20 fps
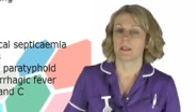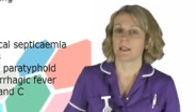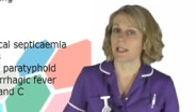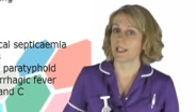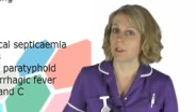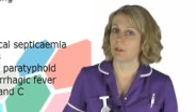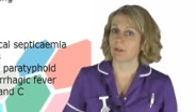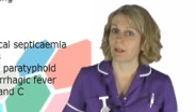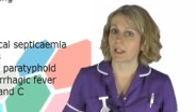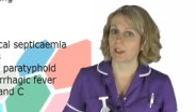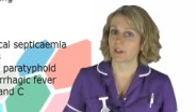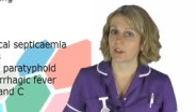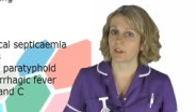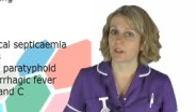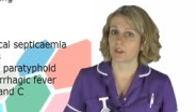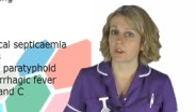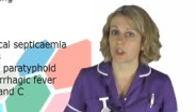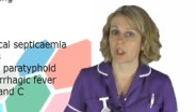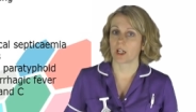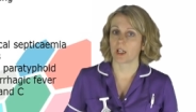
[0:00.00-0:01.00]
Any rash on
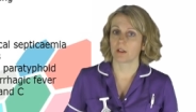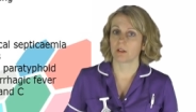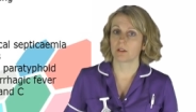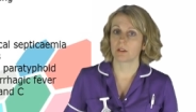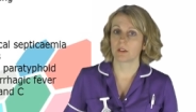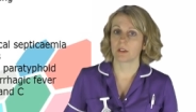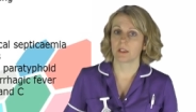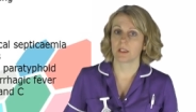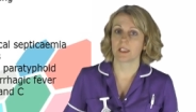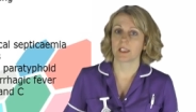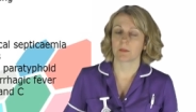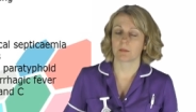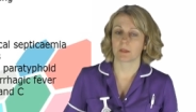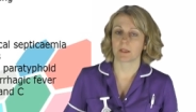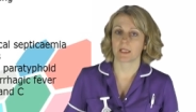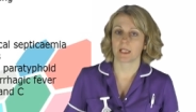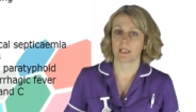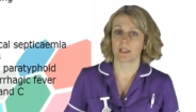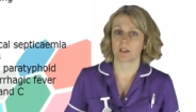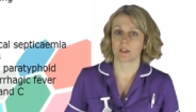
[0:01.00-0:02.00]
a child needs to
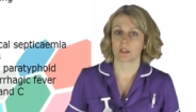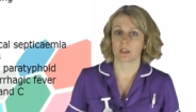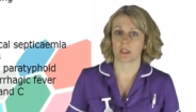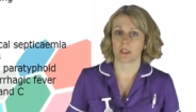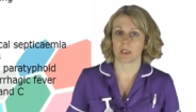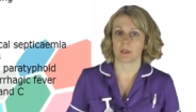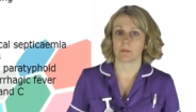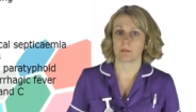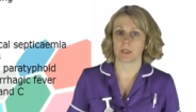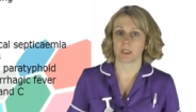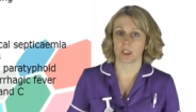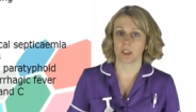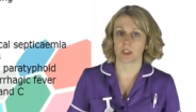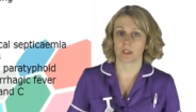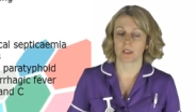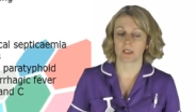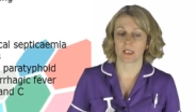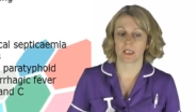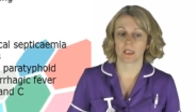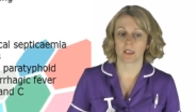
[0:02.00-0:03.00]
potentially be
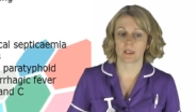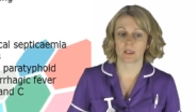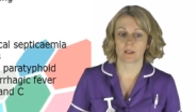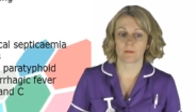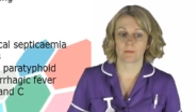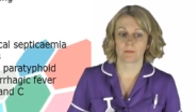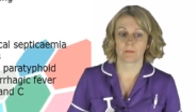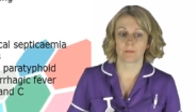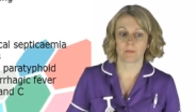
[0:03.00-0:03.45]
looked at.